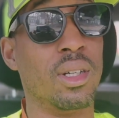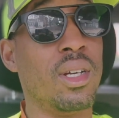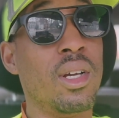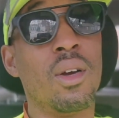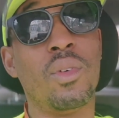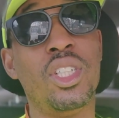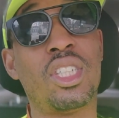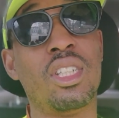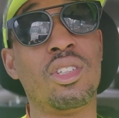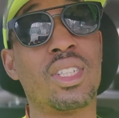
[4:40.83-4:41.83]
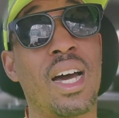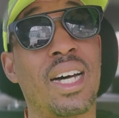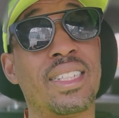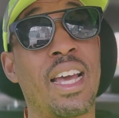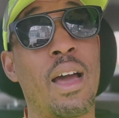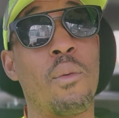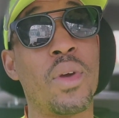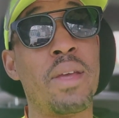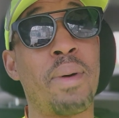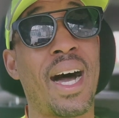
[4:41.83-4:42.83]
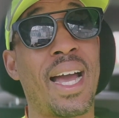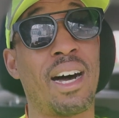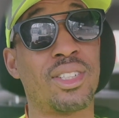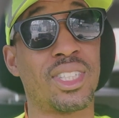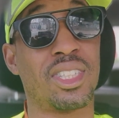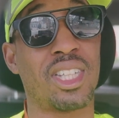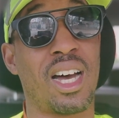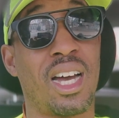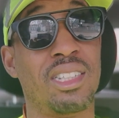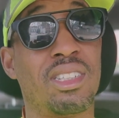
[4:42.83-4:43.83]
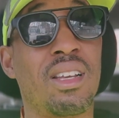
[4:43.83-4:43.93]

When you see those guys that have "We Buy Houses" signs,